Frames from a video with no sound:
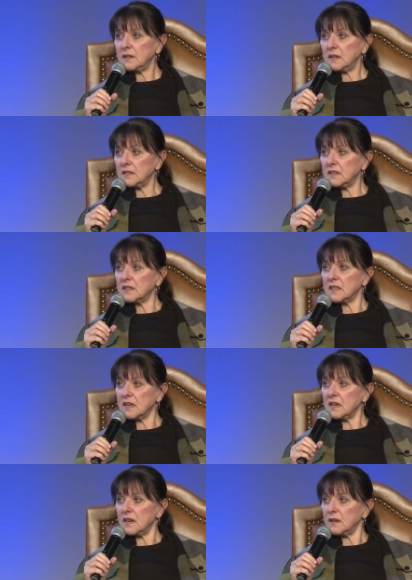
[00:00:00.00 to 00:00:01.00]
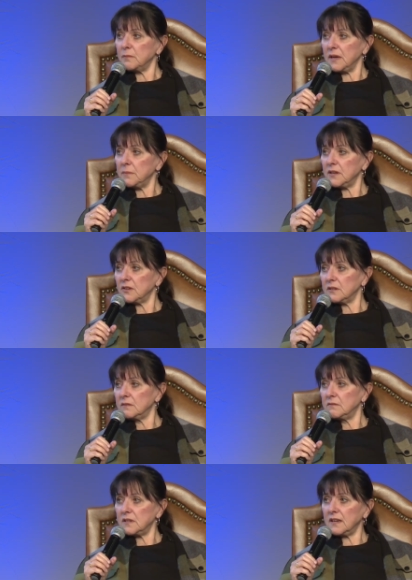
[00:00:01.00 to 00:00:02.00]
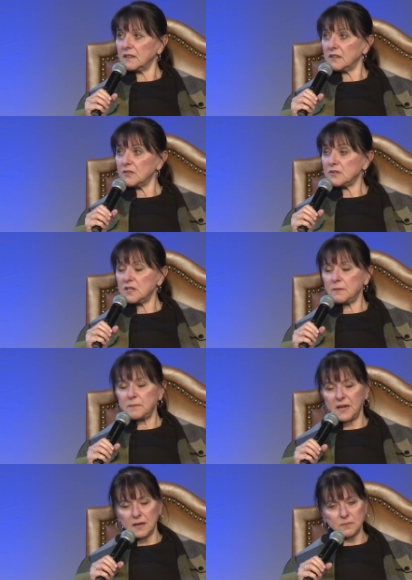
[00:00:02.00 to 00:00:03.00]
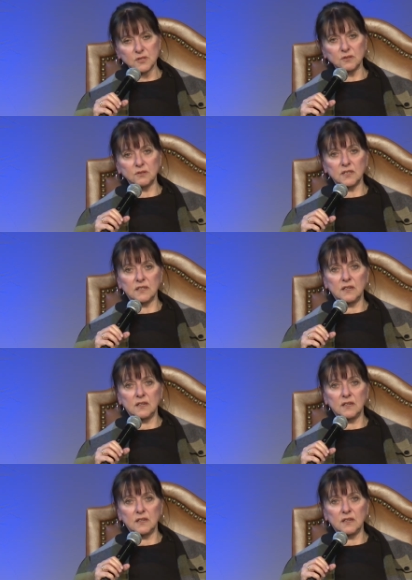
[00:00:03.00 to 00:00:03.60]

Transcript: didn't think I maybe could take another step? Absolutely.